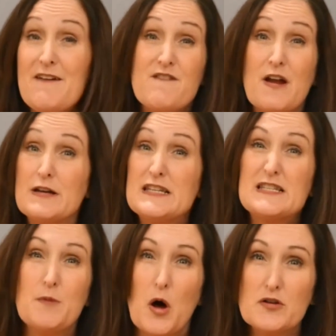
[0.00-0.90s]
very
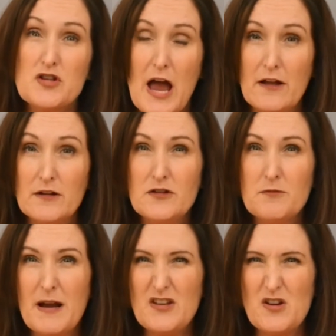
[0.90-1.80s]
small child, you
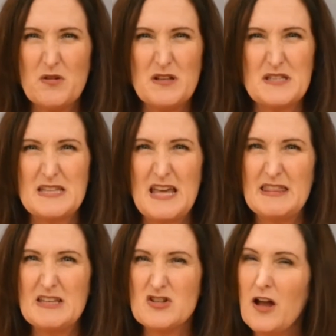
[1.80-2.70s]
might notice that
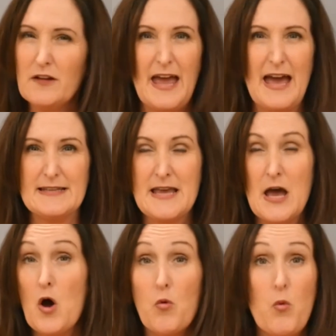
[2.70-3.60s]
the child has
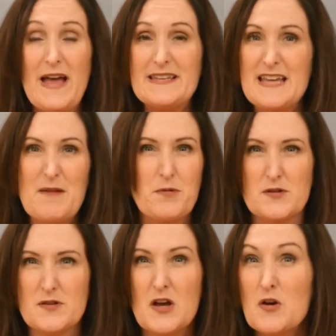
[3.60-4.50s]
wet
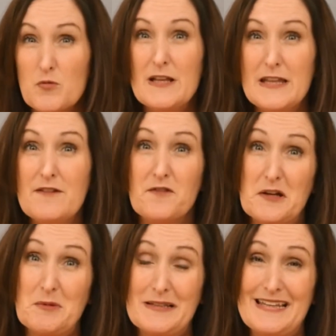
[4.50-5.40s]
diapers really
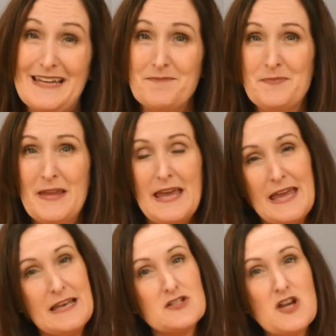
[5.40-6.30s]
frequently.
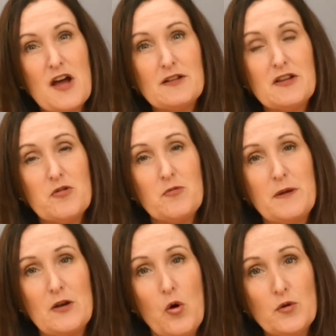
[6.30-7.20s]
In a child a little
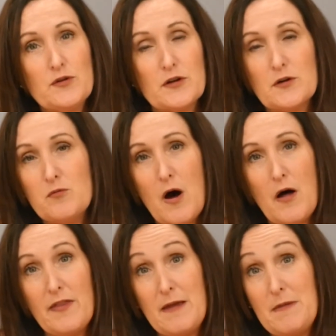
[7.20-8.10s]
bit older, while
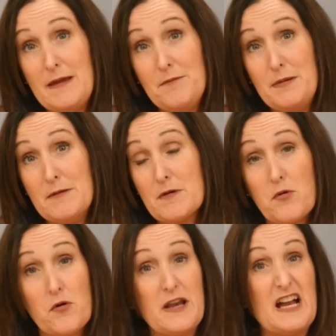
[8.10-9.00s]
they may be
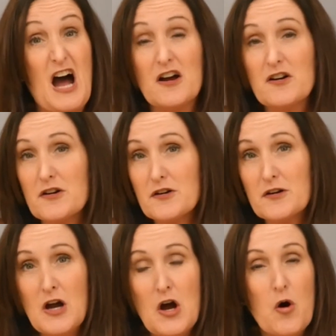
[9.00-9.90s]
reporting
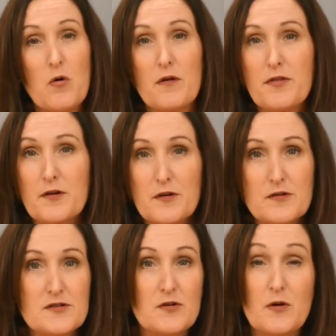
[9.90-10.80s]
hunger or
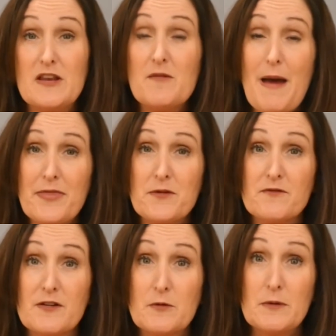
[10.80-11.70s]
thirst or going to the bathroom
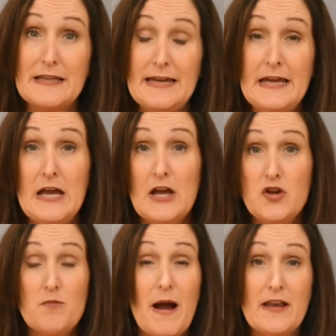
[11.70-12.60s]
frequently,
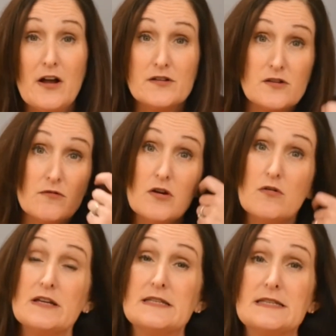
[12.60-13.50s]
you might also
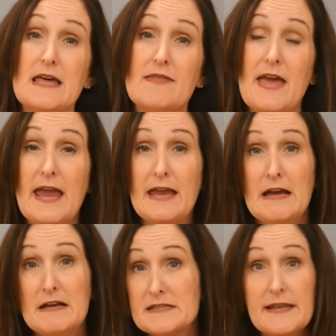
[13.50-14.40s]
notice that they
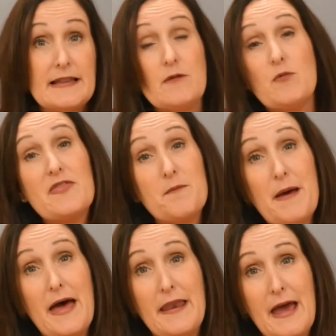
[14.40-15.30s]
suddenly wet the
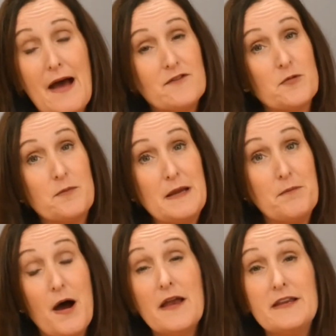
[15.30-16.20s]
bed after being
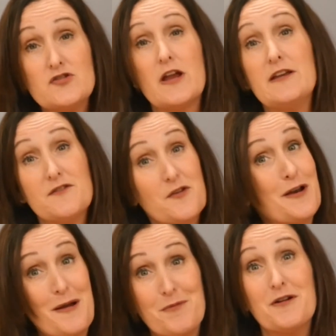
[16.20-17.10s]
potty trained for a
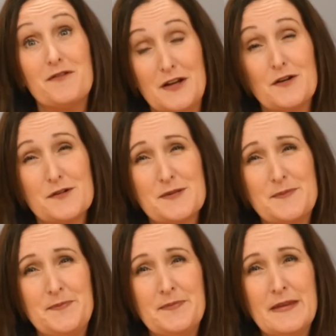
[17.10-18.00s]
number of years.
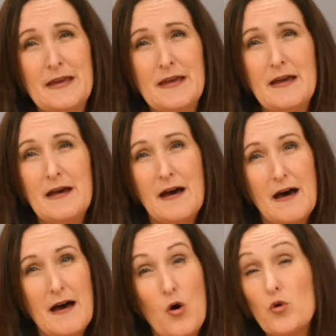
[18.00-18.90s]

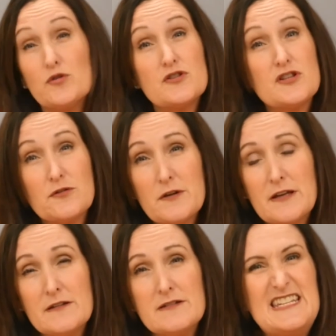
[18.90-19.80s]
Older
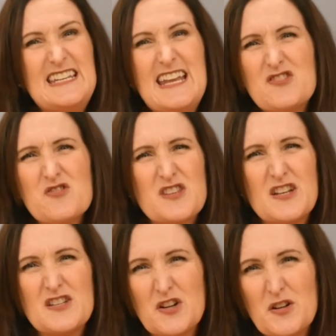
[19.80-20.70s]
children, teenagers, and
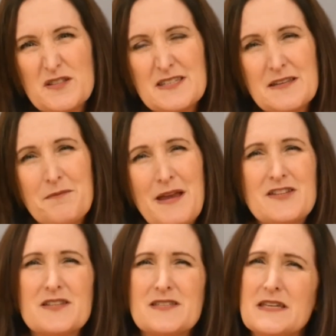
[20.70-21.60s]
adults may
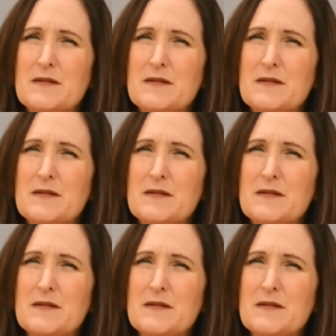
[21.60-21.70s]
just seem